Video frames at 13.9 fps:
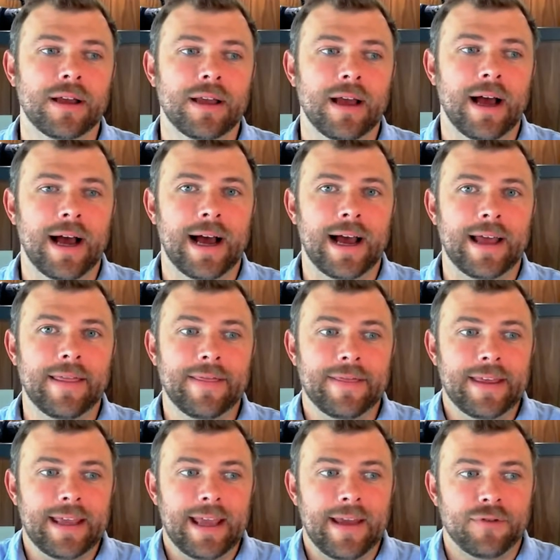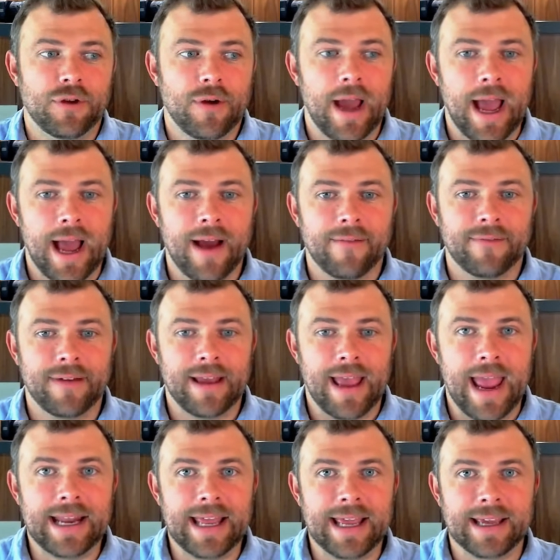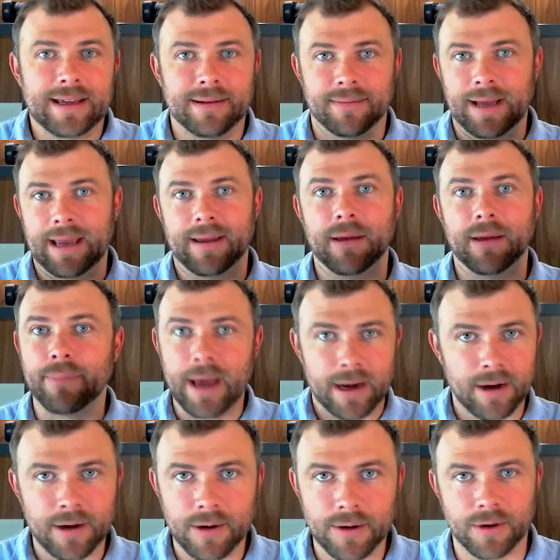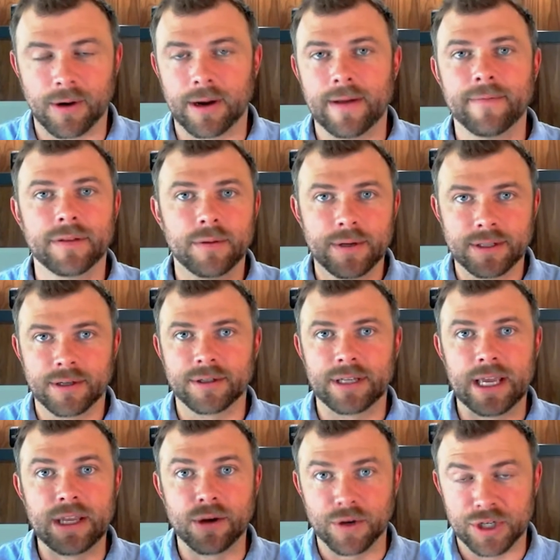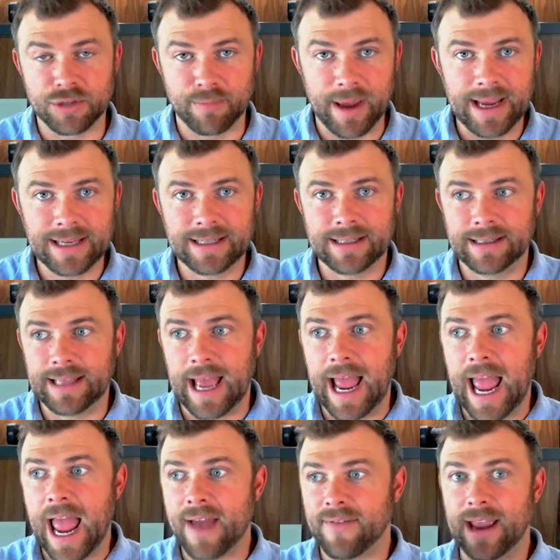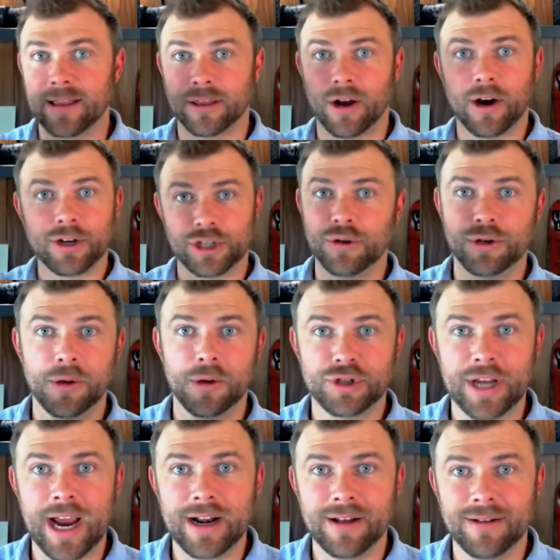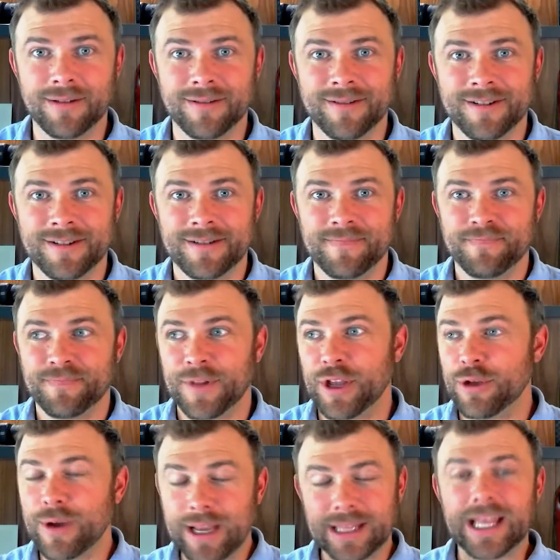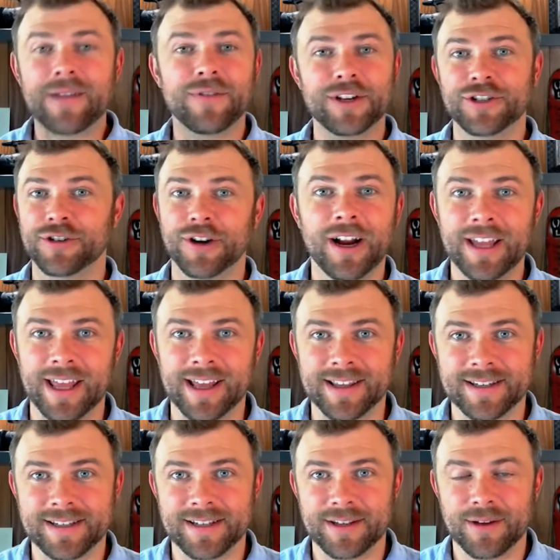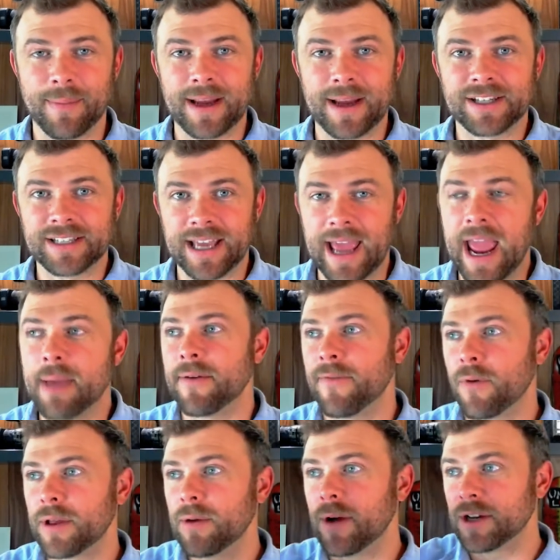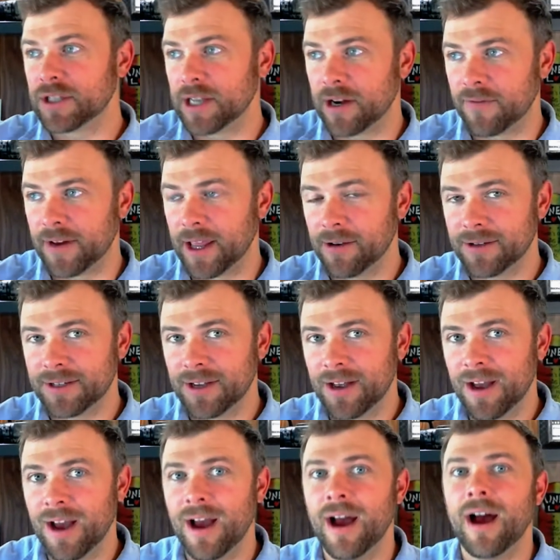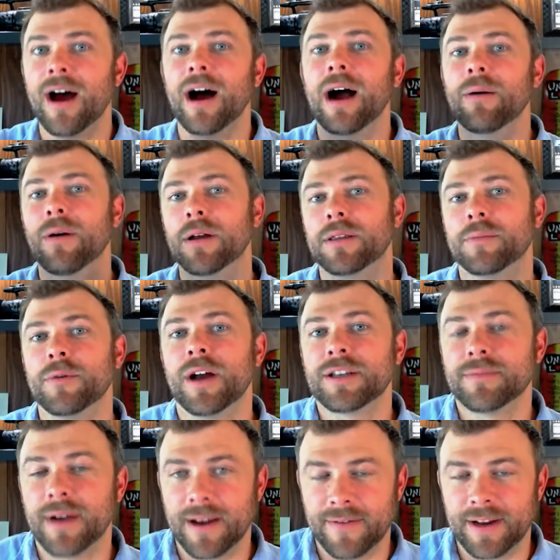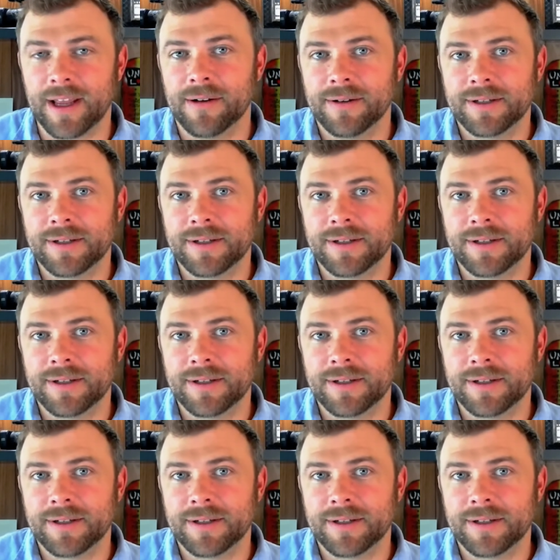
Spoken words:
if you have any competitors or influencers in your space that have a large YouTube channel, you can leverage their audience. You can basically say, hey, before they watch their videos, I want them to watch my videos,